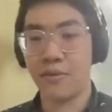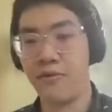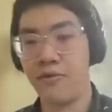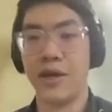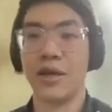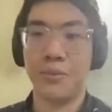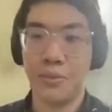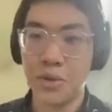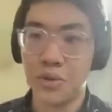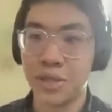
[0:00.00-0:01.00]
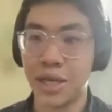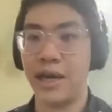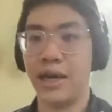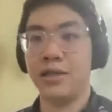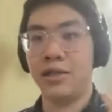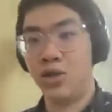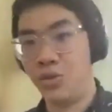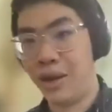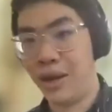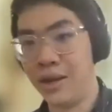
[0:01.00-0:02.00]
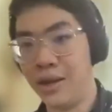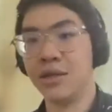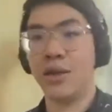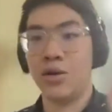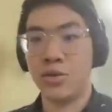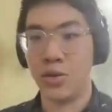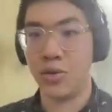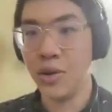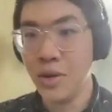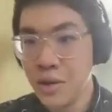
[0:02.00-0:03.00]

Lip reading: fit computer science and humanities and also